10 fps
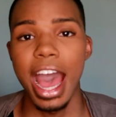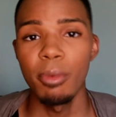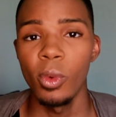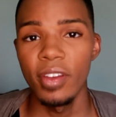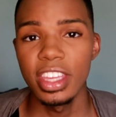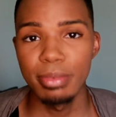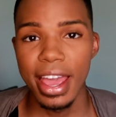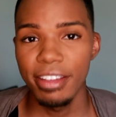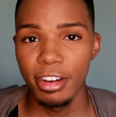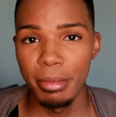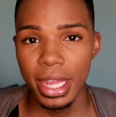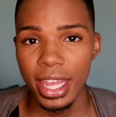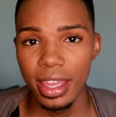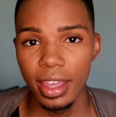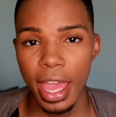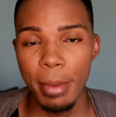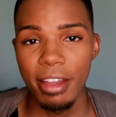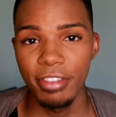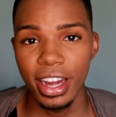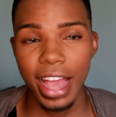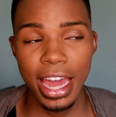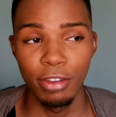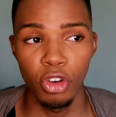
I've been wanting this bag for a minute, and my friend got